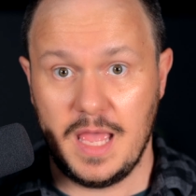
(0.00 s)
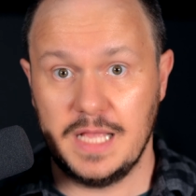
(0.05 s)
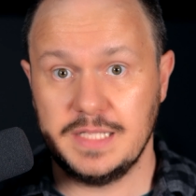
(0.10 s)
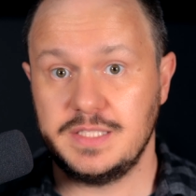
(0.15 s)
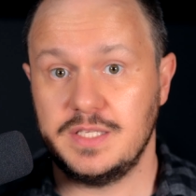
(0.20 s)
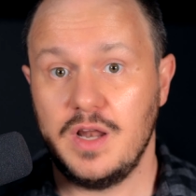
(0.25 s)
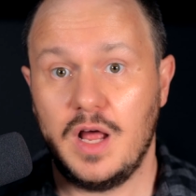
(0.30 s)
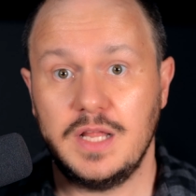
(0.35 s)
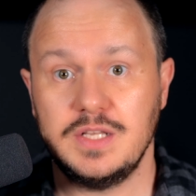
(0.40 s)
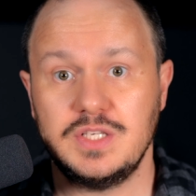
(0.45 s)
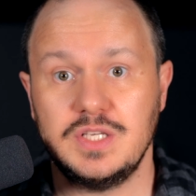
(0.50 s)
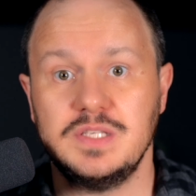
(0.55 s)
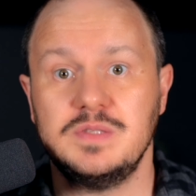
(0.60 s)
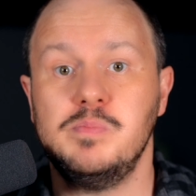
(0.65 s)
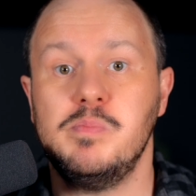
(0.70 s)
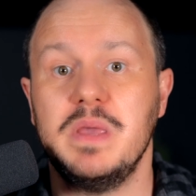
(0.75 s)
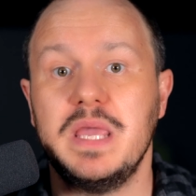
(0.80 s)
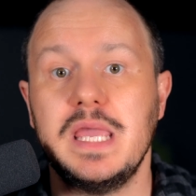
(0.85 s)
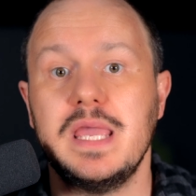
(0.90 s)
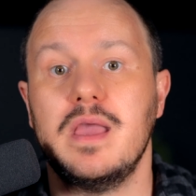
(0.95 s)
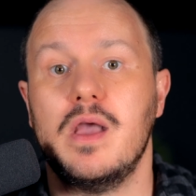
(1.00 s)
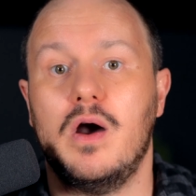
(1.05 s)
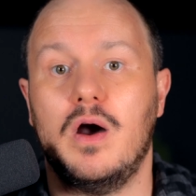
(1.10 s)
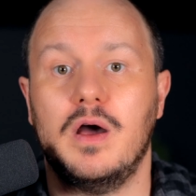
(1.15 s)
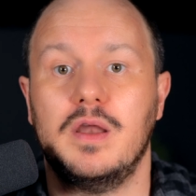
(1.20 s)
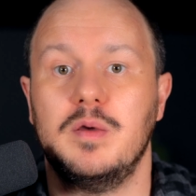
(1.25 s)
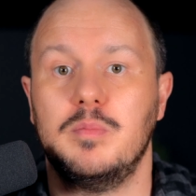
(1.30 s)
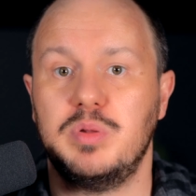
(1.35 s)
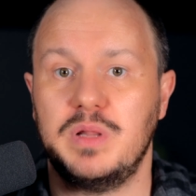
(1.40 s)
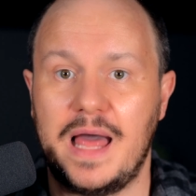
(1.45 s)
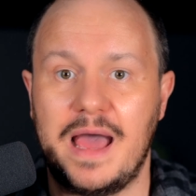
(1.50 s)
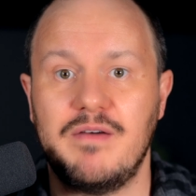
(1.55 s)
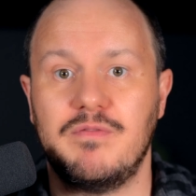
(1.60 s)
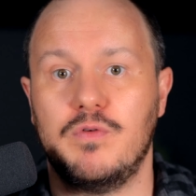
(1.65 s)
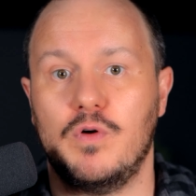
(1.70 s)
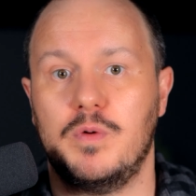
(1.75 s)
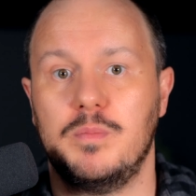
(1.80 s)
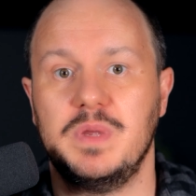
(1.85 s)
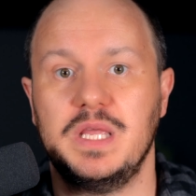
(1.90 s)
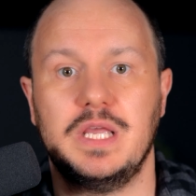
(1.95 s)
It's not just being on a
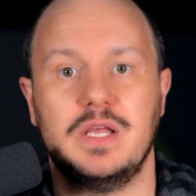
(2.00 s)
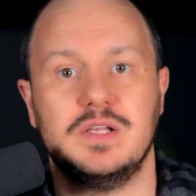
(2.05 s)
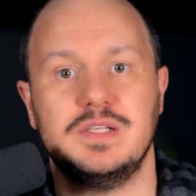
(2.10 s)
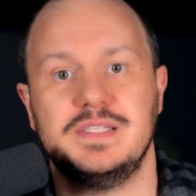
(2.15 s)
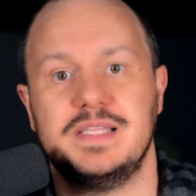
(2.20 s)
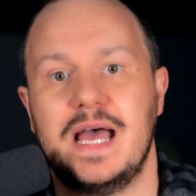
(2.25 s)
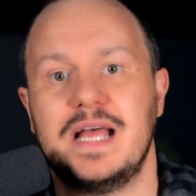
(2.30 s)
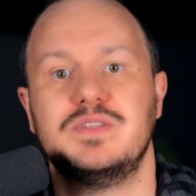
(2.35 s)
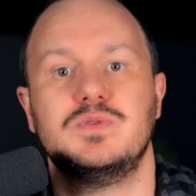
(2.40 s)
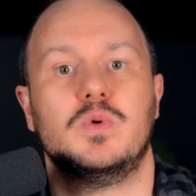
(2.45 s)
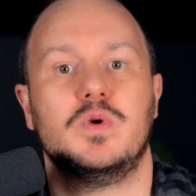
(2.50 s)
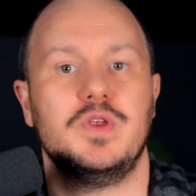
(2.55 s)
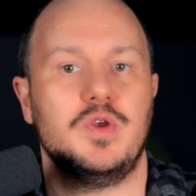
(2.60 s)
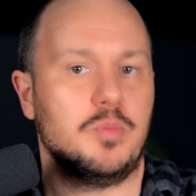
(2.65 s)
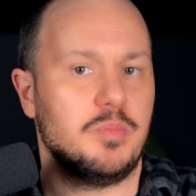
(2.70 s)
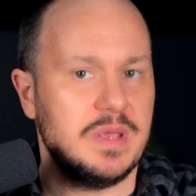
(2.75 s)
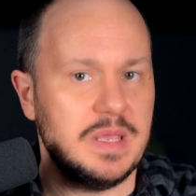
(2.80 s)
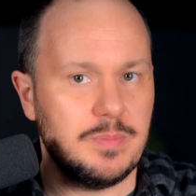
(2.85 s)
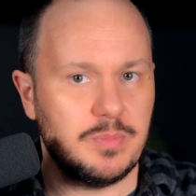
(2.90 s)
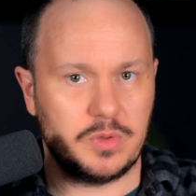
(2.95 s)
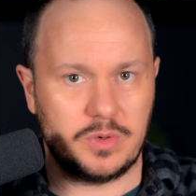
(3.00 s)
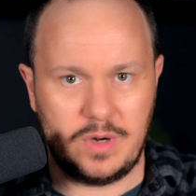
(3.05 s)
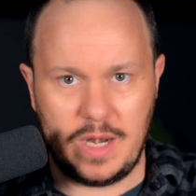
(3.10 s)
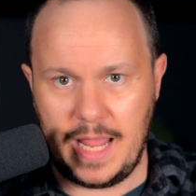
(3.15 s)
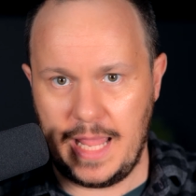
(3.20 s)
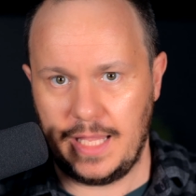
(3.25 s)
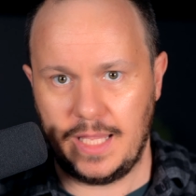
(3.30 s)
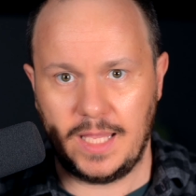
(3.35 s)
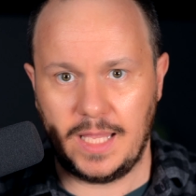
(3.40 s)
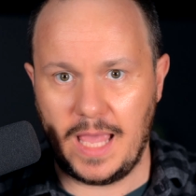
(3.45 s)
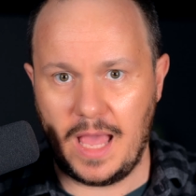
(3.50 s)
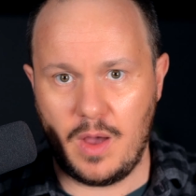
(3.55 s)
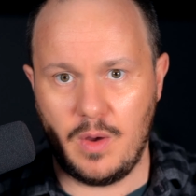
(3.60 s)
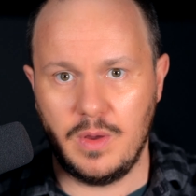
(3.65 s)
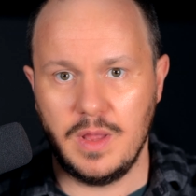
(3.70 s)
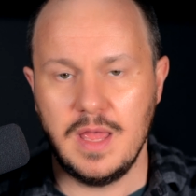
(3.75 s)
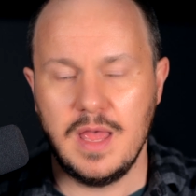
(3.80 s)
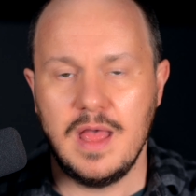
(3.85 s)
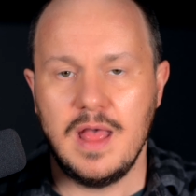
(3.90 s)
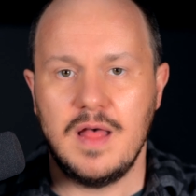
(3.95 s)
platform because that's where your people are hanging
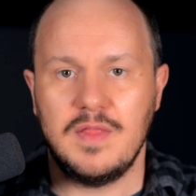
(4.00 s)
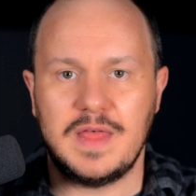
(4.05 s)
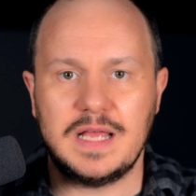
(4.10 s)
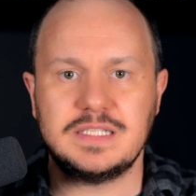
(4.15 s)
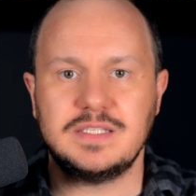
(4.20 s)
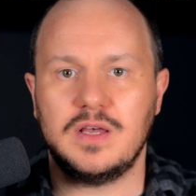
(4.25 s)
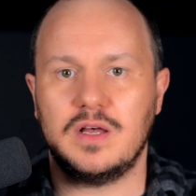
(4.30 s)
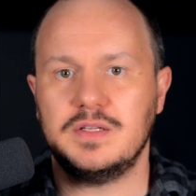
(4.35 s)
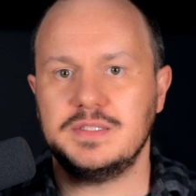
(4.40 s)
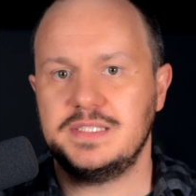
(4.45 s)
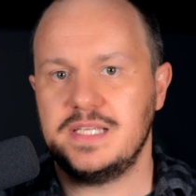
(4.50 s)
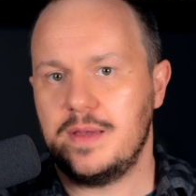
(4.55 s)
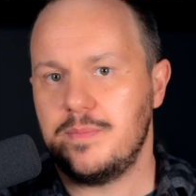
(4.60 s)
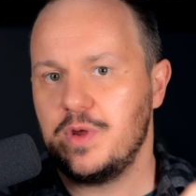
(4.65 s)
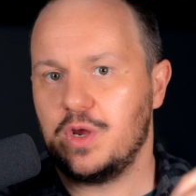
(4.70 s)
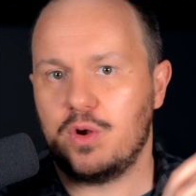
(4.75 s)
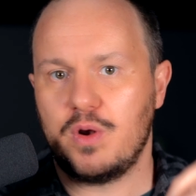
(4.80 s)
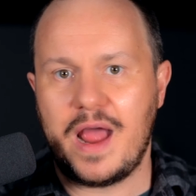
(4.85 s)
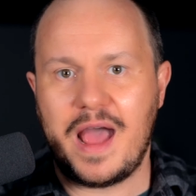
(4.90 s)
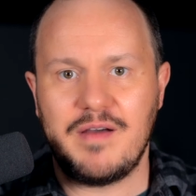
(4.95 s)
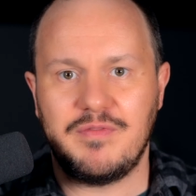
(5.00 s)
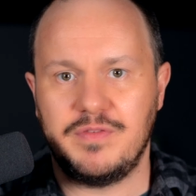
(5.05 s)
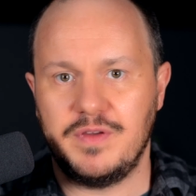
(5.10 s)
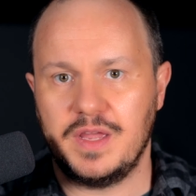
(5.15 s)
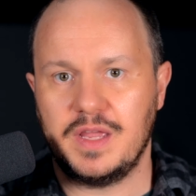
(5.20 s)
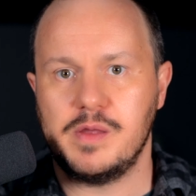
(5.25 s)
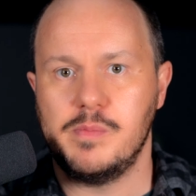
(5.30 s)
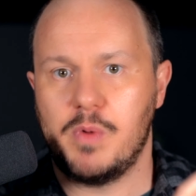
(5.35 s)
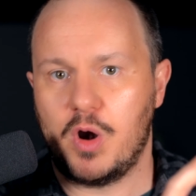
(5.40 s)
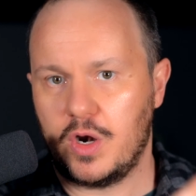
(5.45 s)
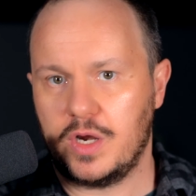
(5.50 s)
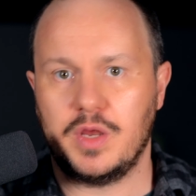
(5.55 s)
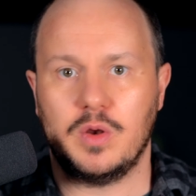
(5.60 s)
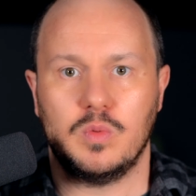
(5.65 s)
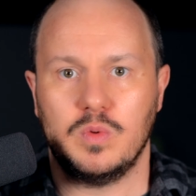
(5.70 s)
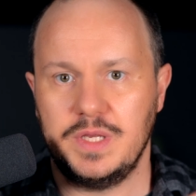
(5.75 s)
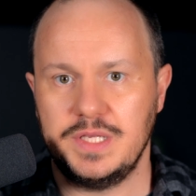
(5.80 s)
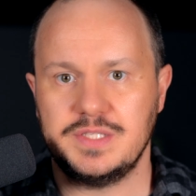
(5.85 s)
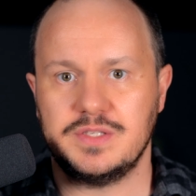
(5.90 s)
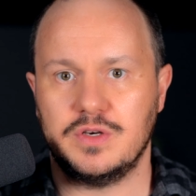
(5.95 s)
out. That's all demographic,
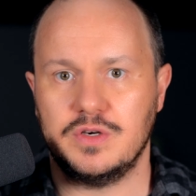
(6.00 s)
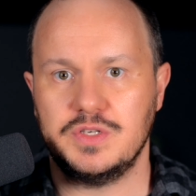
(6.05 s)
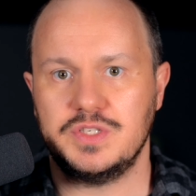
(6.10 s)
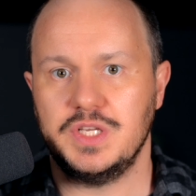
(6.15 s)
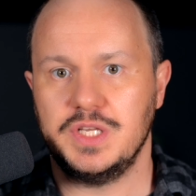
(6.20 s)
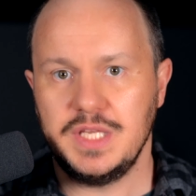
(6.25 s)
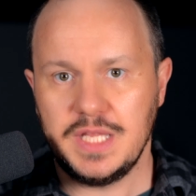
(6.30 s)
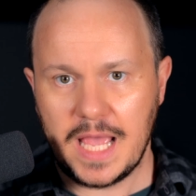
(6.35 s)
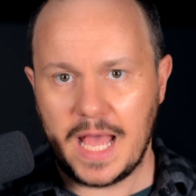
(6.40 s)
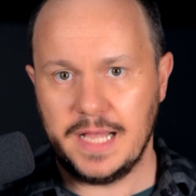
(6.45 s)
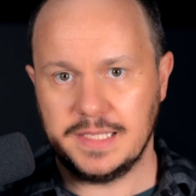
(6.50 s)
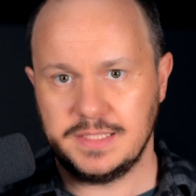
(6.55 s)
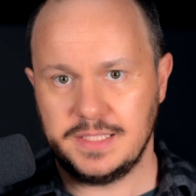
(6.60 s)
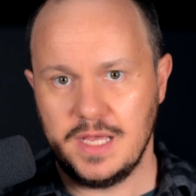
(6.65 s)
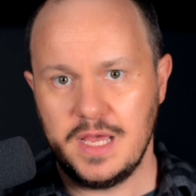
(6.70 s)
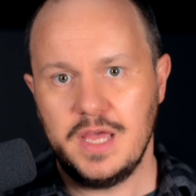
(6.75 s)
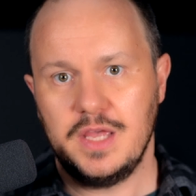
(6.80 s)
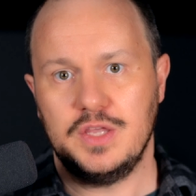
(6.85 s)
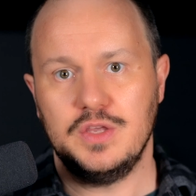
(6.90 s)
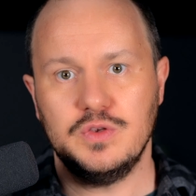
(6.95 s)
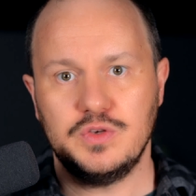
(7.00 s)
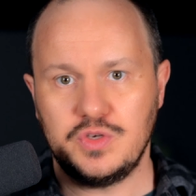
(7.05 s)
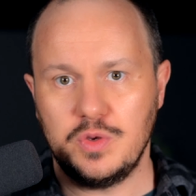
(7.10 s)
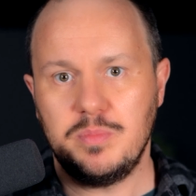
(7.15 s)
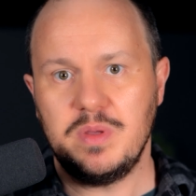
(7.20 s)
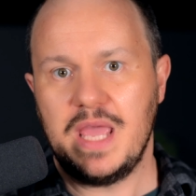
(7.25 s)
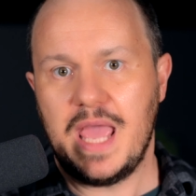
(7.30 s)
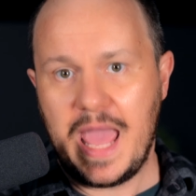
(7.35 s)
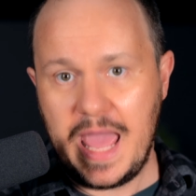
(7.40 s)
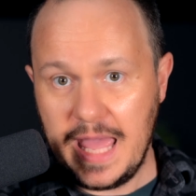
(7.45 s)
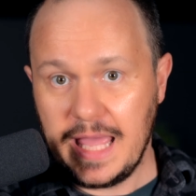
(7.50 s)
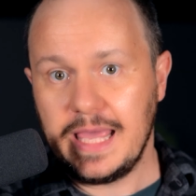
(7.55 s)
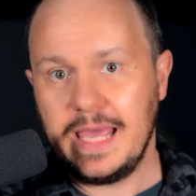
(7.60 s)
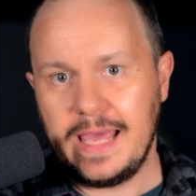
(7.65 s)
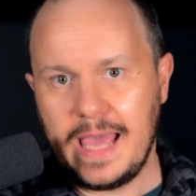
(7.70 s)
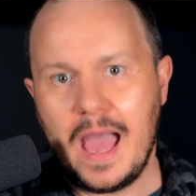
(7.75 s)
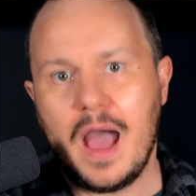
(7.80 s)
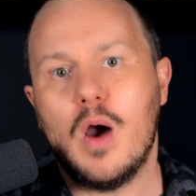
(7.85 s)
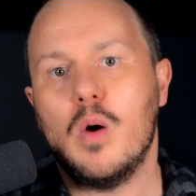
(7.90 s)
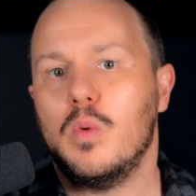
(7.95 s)
market research. And yes, you should be
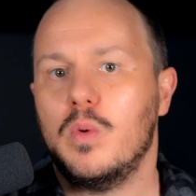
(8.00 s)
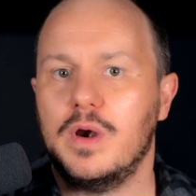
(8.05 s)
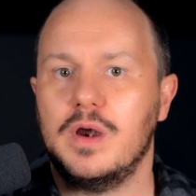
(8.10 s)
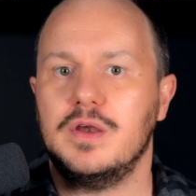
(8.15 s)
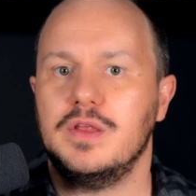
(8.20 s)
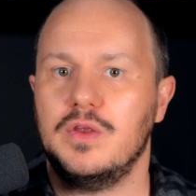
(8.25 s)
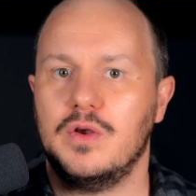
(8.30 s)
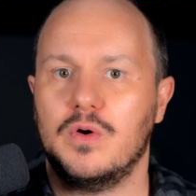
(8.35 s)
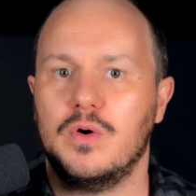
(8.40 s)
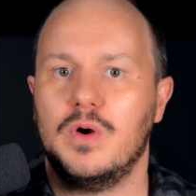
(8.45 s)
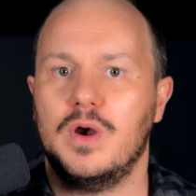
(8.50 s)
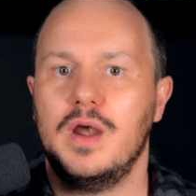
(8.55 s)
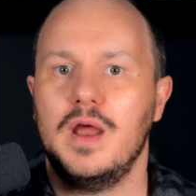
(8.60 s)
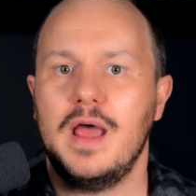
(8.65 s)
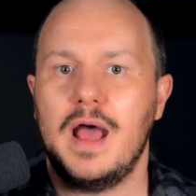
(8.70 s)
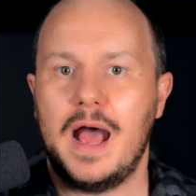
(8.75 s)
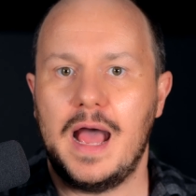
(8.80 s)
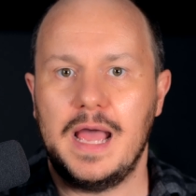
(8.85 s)
hanging out where your